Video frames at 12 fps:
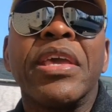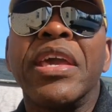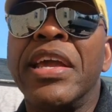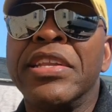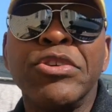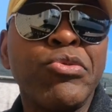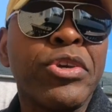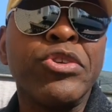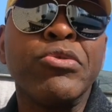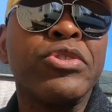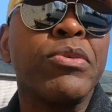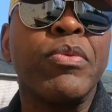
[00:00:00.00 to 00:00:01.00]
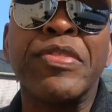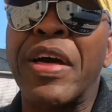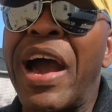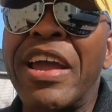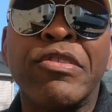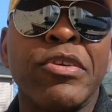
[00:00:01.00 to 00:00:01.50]
and you can use it with
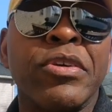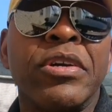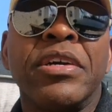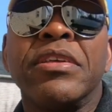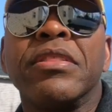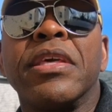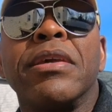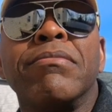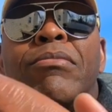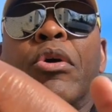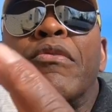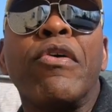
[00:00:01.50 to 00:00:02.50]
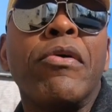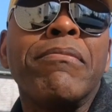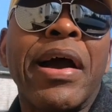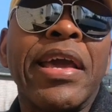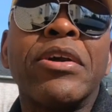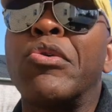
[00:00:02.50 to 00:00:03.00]
either the Movo
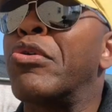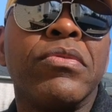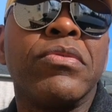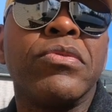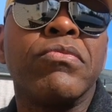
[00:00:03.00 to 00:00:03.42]
mic or